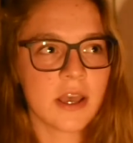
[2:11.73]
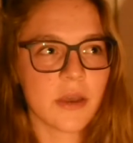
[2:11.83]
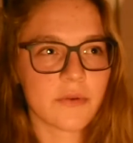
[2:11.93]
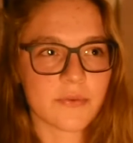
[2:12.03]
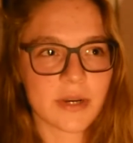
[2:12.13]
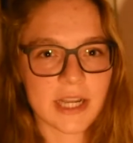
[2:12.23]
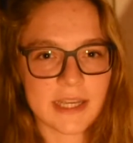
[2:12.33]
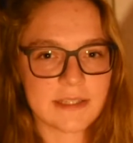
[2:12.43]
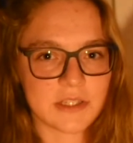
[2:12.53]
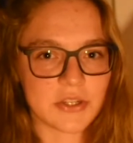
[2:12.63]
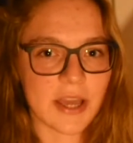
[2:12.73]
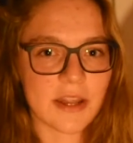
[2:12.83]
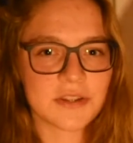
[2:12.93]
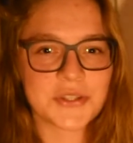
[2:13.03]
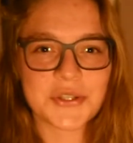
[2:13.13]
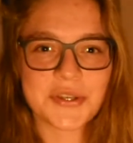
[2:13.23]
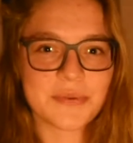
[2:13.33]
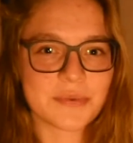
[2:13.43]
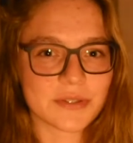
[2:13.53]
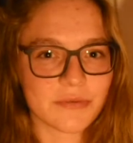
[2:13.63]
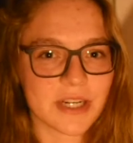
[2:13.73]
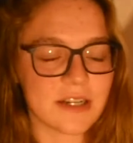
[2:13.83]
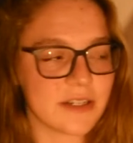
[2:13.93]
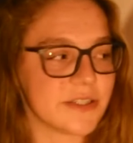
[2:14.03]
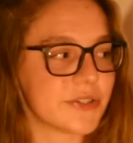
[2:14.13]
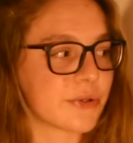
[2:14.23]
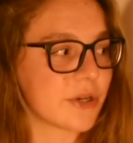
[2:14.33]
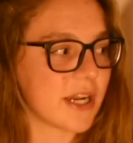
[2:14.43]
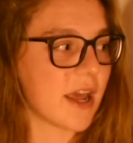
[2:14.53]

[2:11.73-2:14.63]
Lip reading: It was really easy to get into, it was a really nice story,